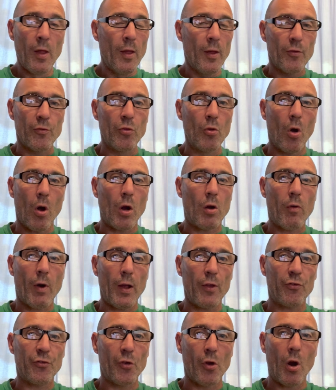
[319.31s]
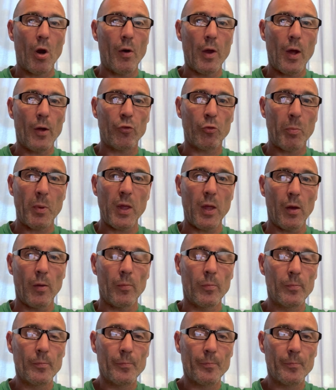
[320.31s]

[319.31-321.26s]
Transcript: It's not a great scenario to be in.